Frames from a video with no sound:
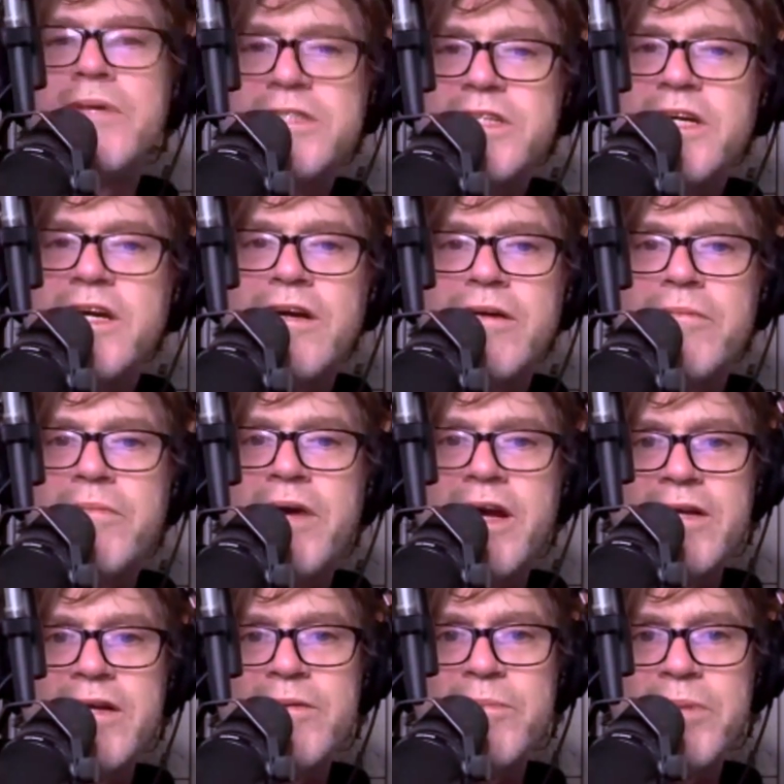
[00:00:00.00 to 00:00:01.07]
sit here and make
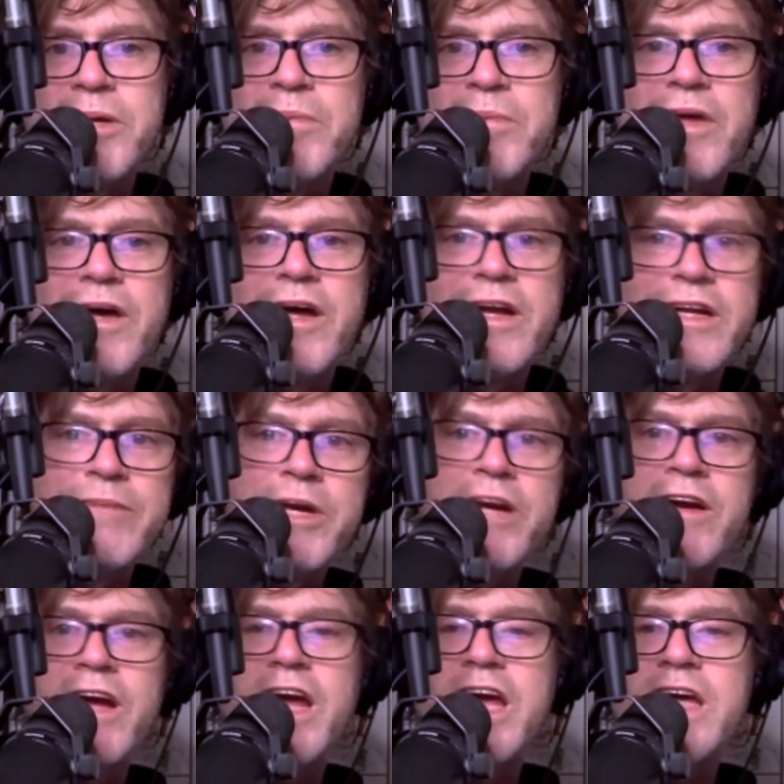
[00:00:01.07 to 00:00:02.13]
little people out of
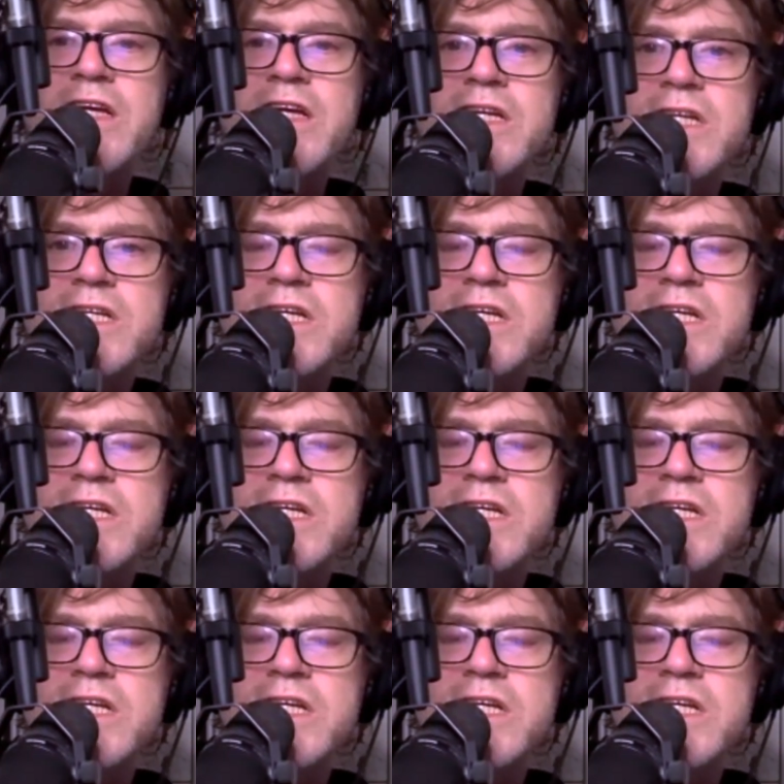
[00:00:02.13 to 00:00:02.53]
beer cans.